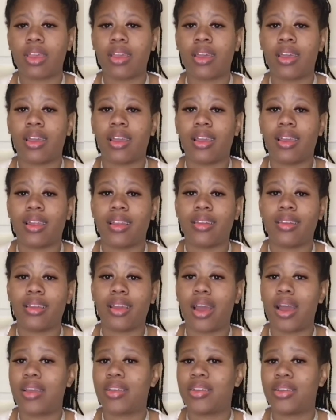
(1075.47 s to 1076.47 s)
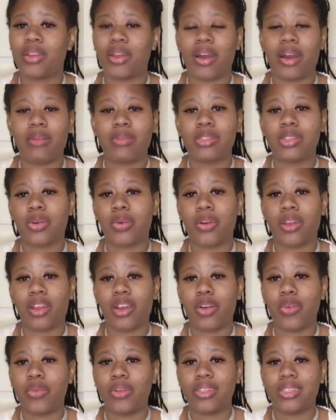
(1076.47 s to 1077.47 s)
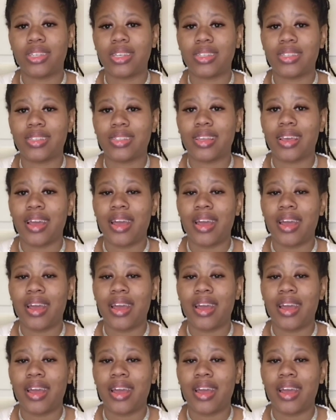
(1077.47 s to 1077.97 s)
And, you know, I was going on with just